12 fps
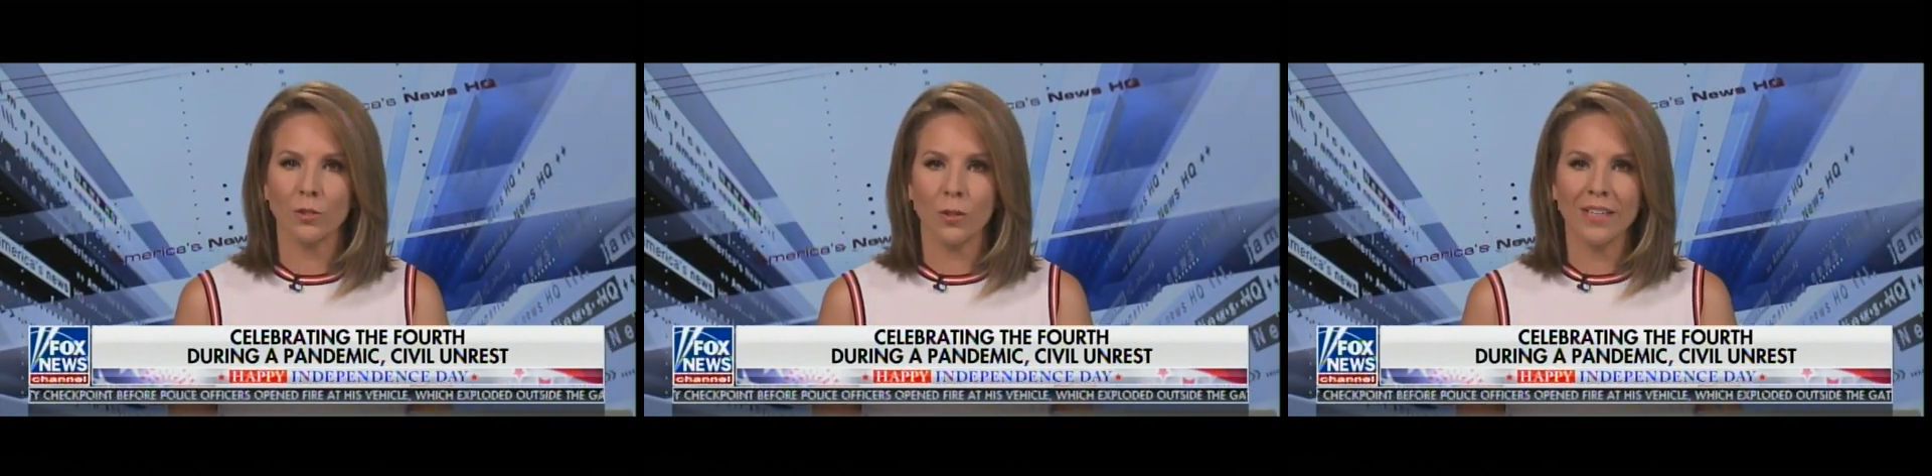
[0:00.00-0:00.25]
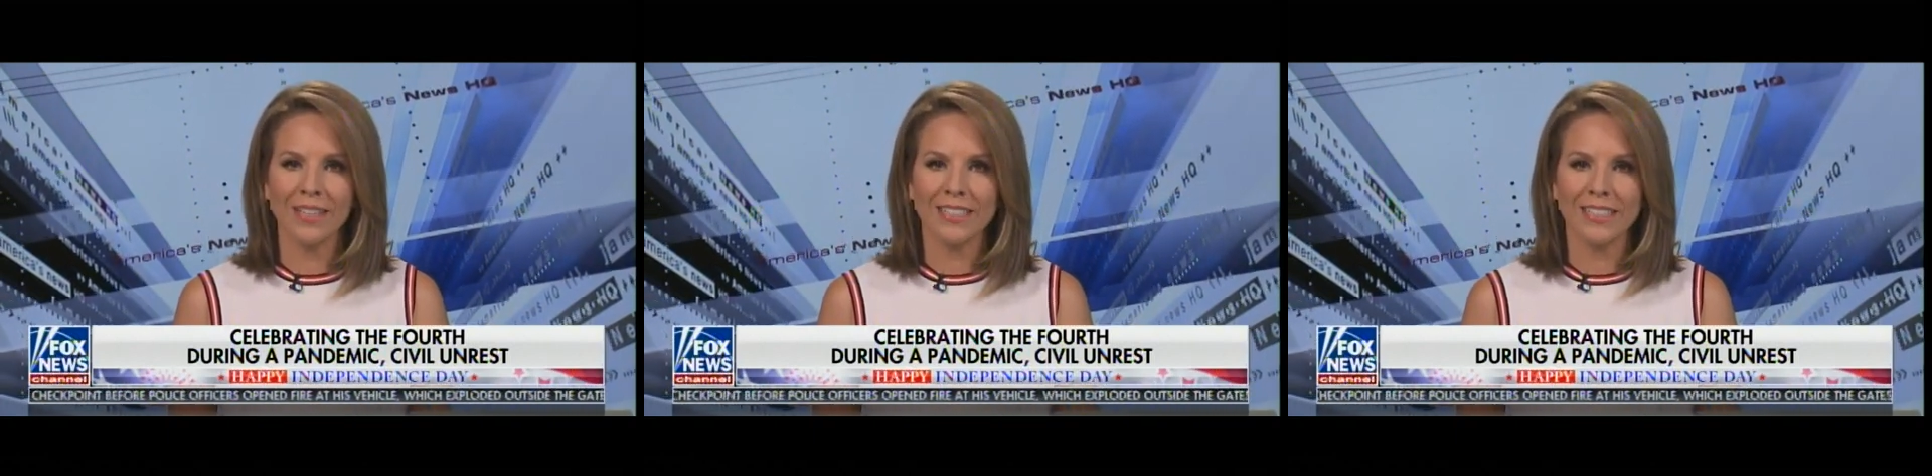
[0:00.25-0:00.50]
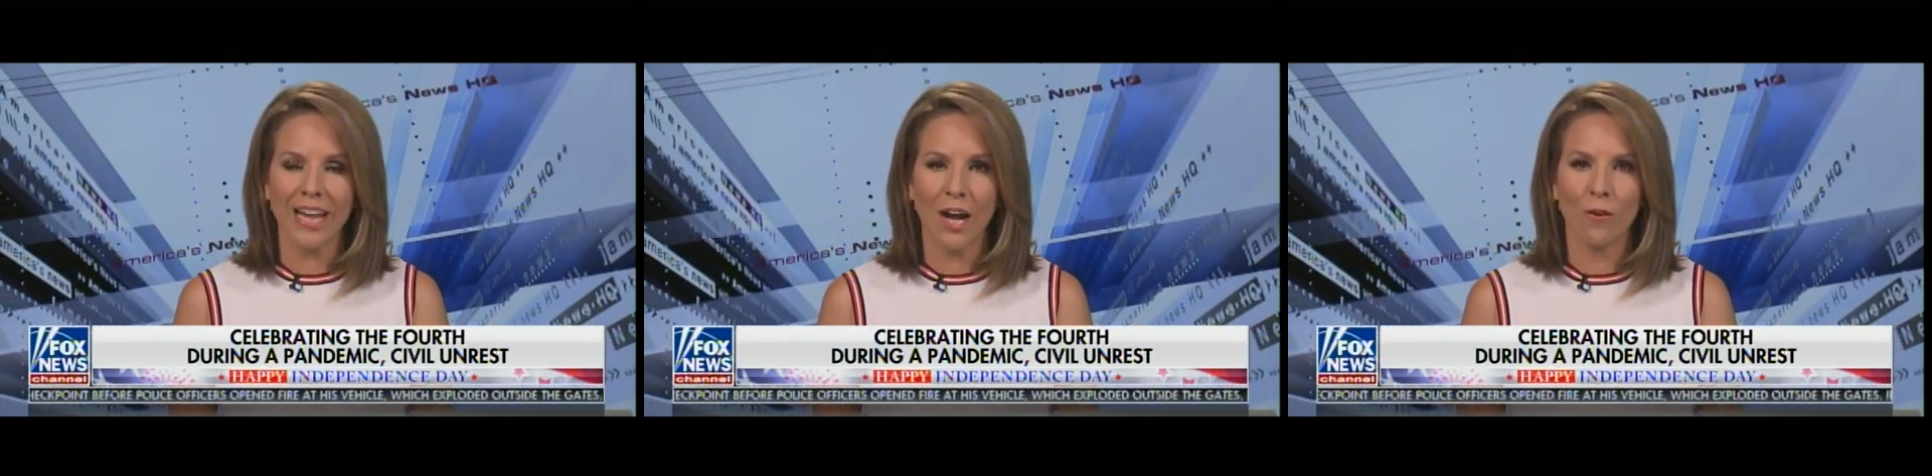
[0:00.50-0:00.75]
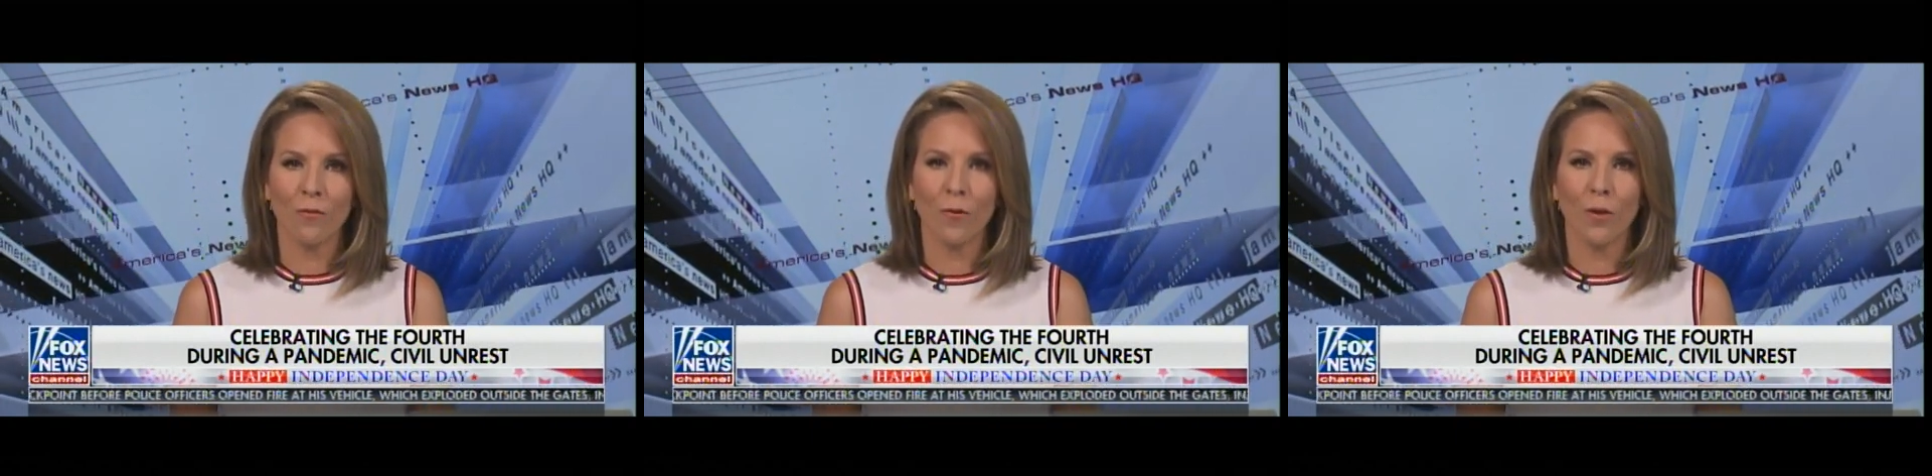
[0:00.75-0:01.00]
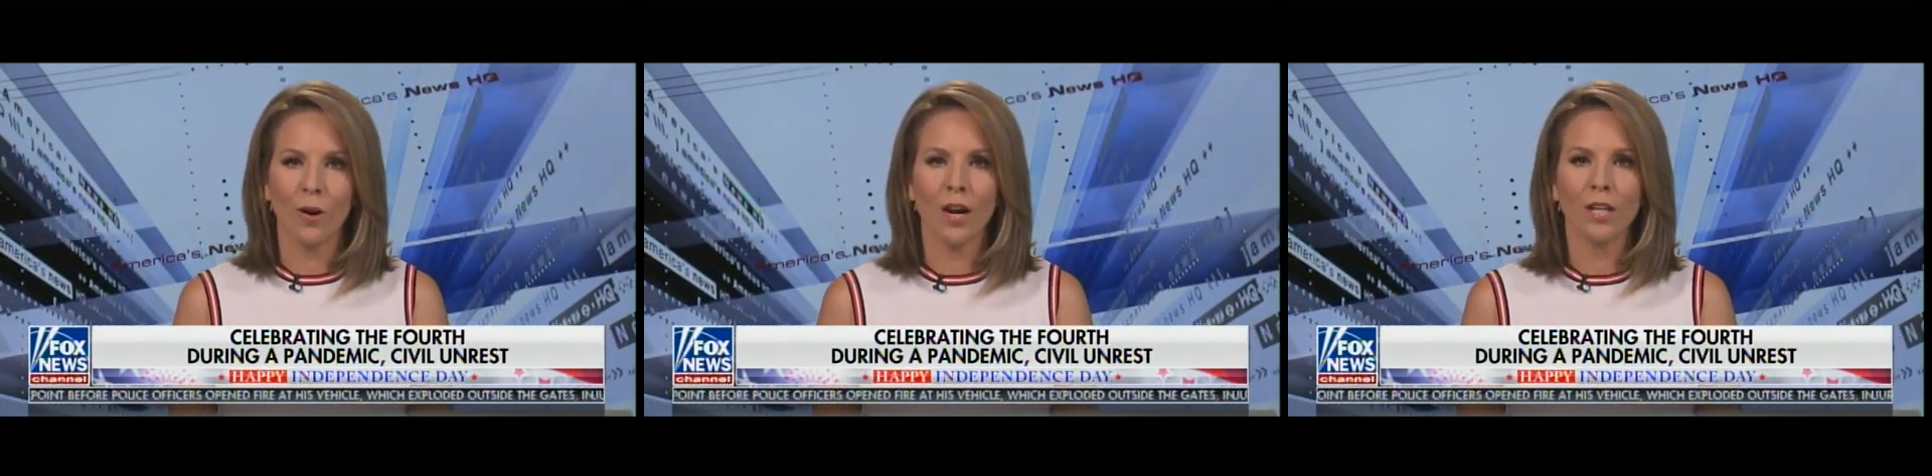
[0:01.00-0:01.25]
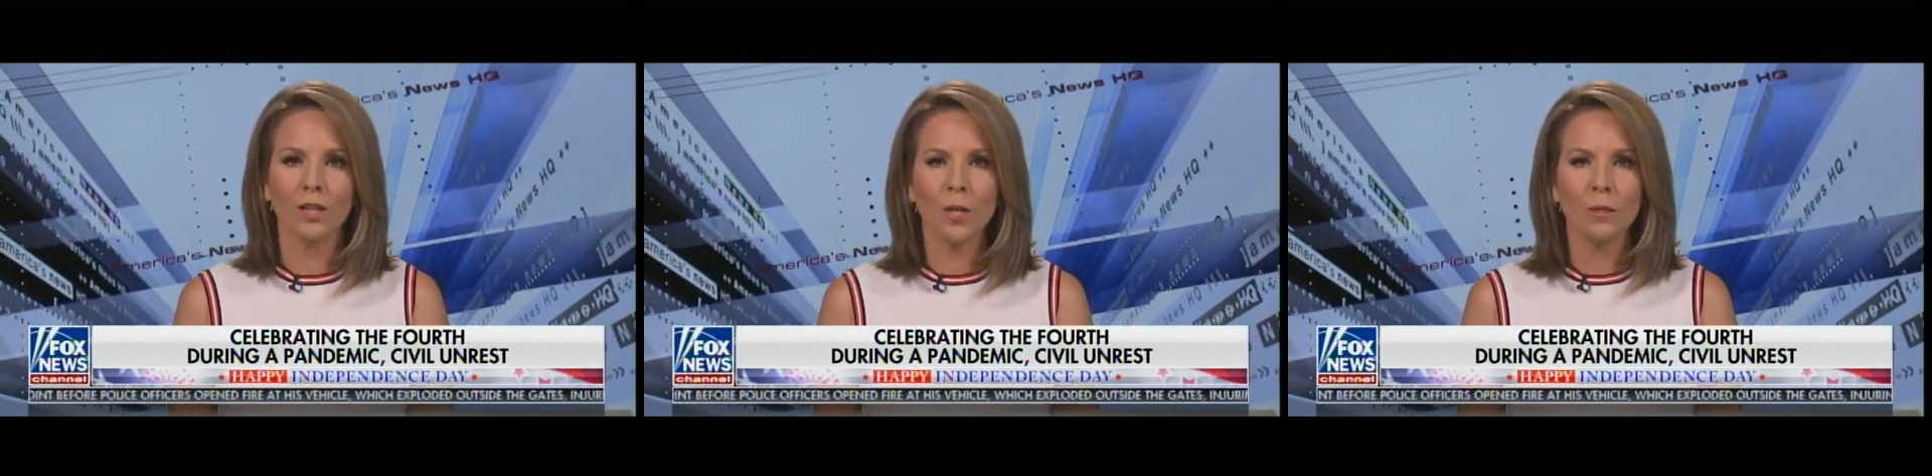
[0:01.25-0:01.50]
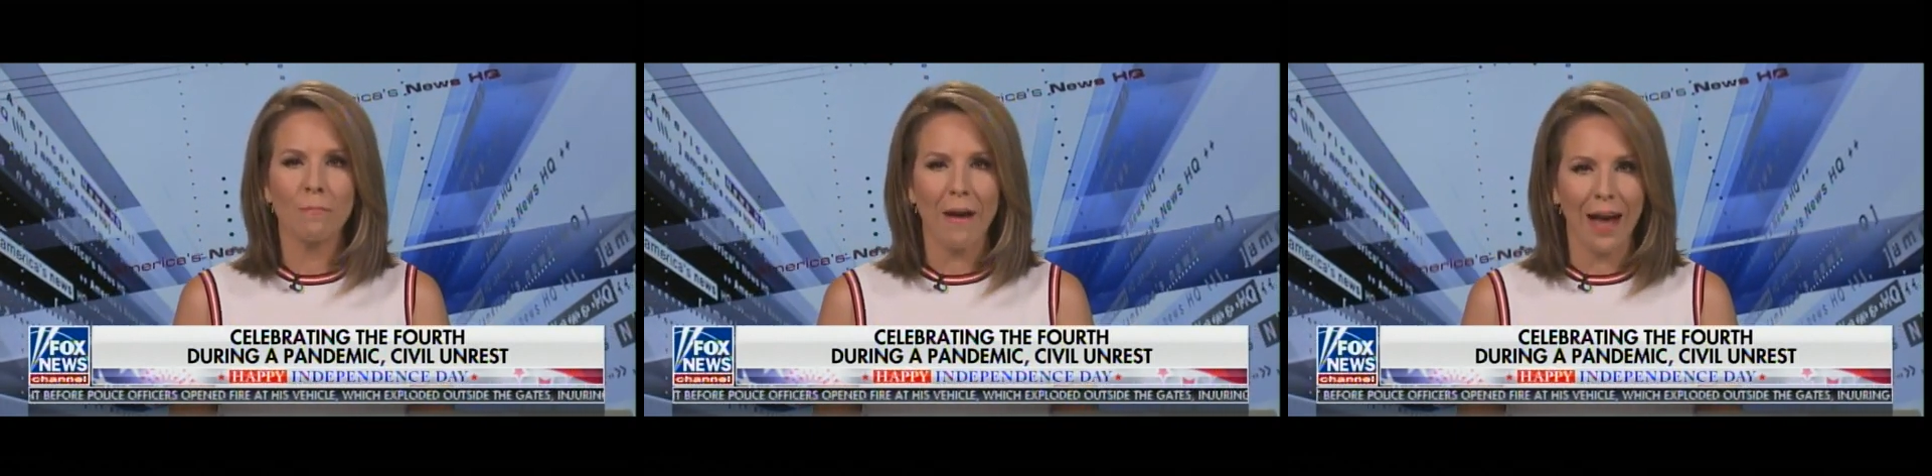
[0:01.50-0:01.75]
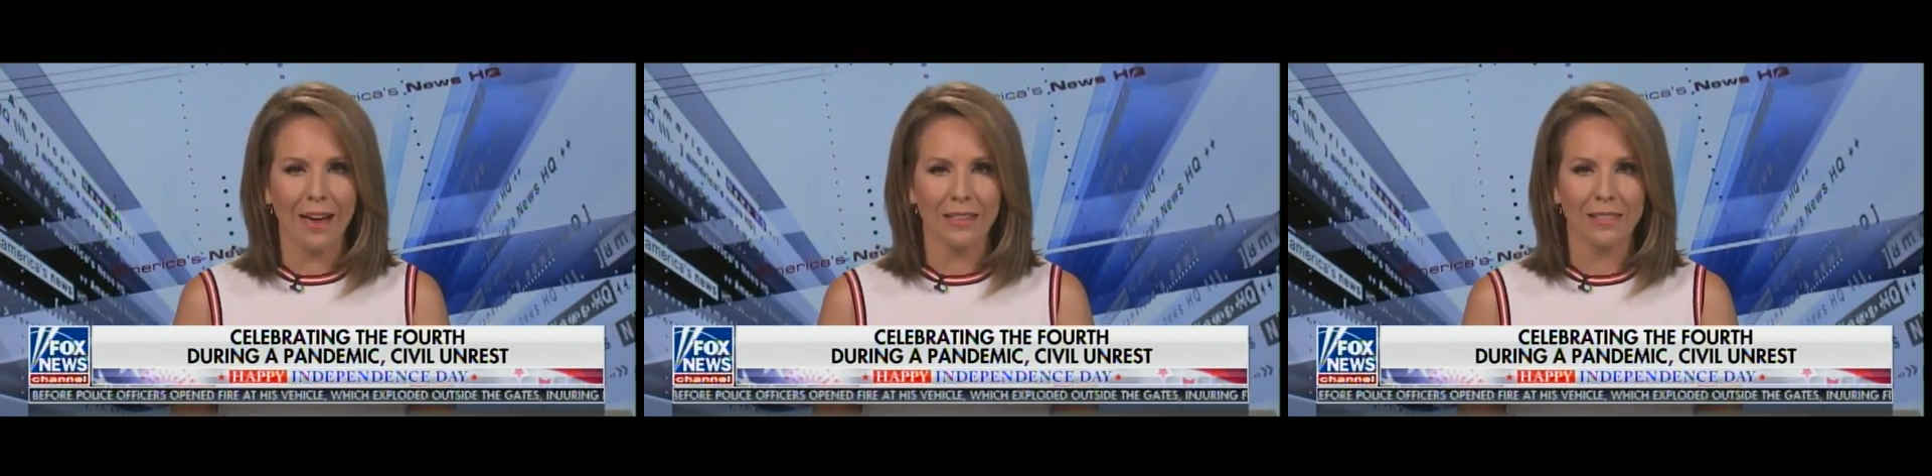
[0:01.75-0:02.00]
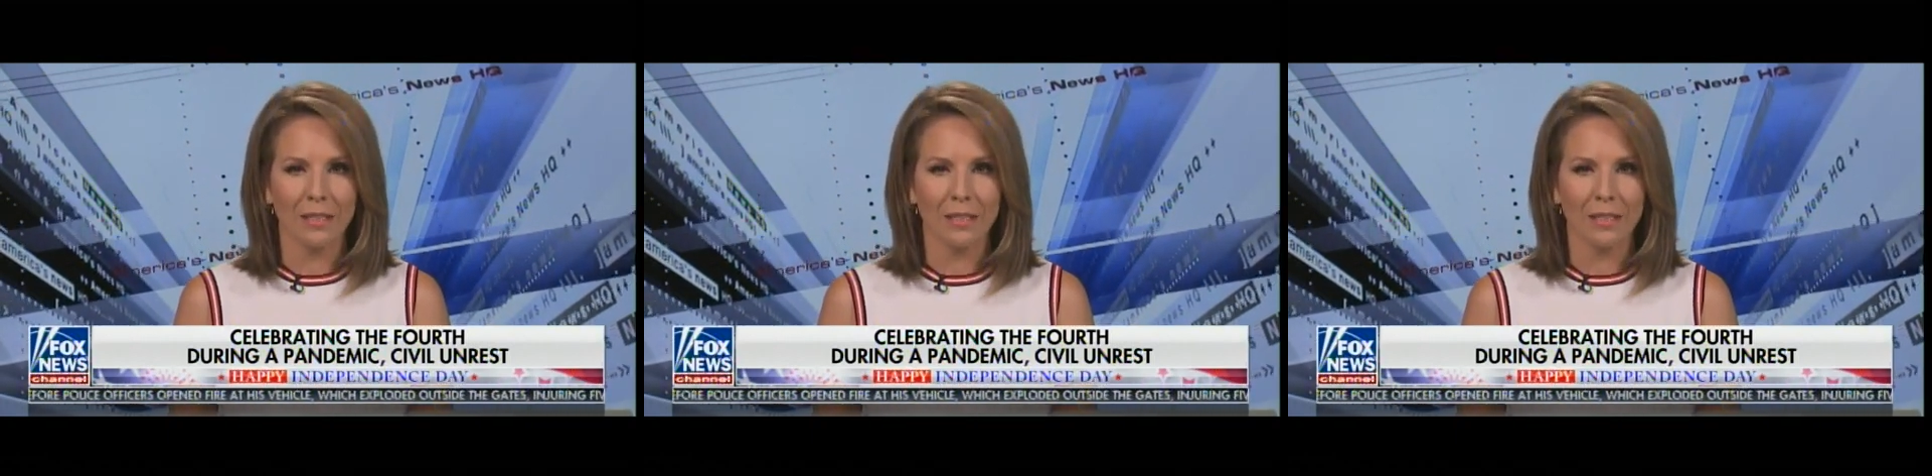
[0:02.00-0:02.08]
Joining us now for a look back at